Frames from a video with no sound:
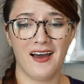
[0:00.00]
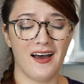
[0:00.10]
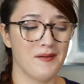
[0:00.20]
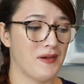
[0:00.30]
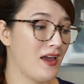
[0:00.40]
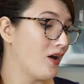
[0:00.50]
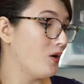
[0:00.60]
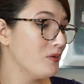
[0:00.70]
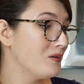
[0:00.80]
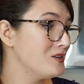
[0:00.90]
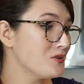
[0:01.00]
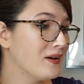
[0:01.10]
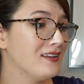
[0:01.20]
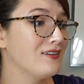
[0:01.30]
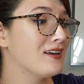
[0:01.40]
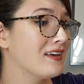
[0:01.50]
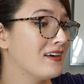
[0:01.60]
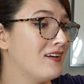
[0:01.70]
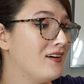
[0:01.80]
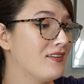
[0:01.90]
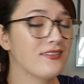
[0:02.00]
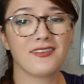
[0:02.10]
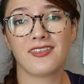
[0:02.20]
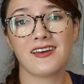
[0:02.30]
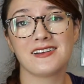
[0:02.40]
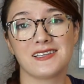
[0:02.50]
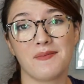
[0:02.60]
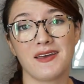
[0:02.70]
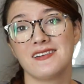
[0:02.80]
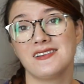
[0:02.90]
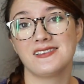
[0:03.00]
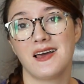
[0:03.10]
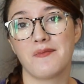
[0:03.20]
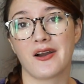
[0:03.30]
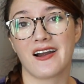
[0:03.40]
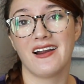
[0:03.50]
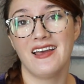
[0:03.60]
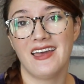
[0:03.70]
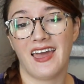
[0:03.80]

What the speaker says: I hope you enjoyed looking at all the things I made in December,